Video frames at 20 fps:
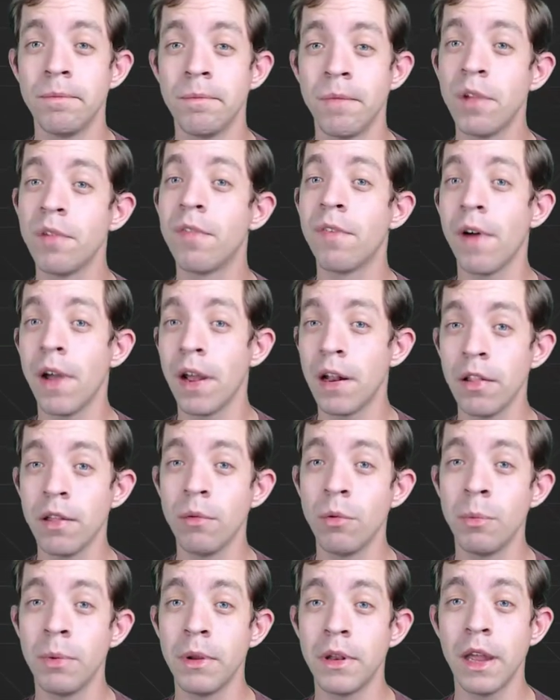And finally,
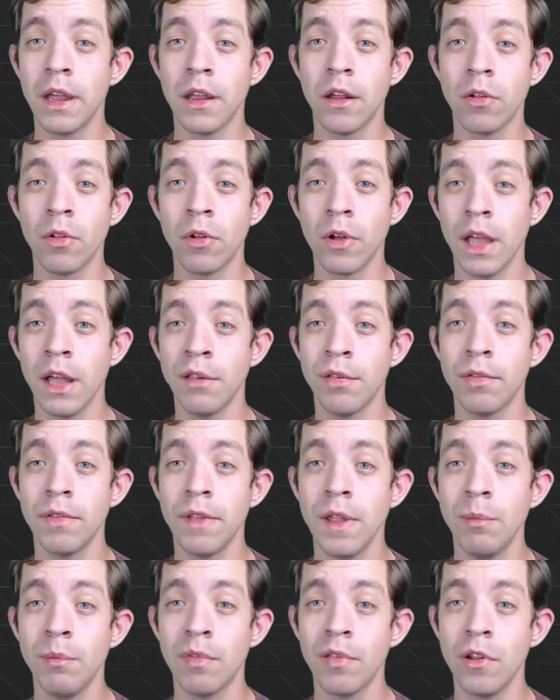we'll be taking a look at
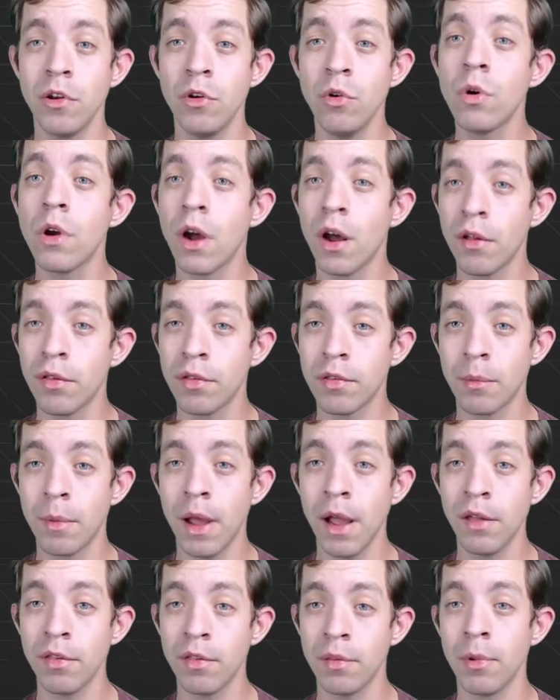Steam's new
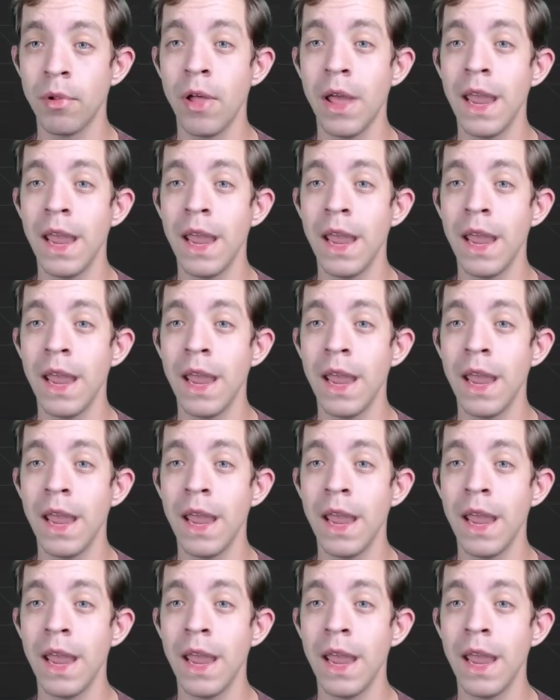customizable